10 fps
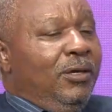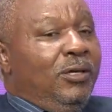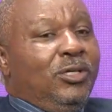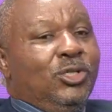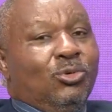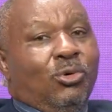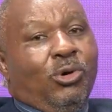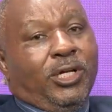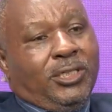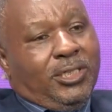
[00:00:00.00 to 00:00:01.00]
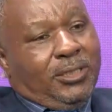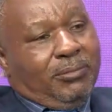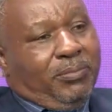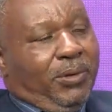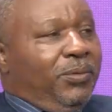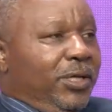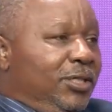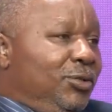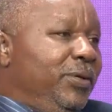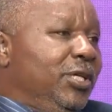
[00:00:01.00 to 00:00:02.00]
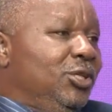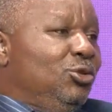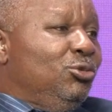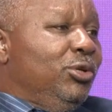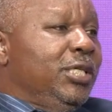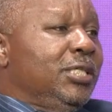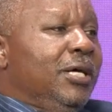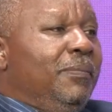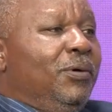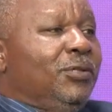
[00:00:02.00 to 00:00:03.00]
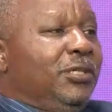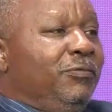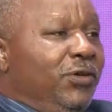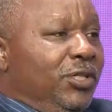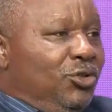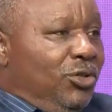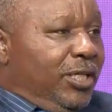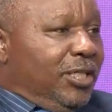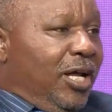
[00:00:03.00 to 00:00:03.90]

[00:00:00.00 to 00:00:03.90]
So what Barbara is speaking to is about infrastructure.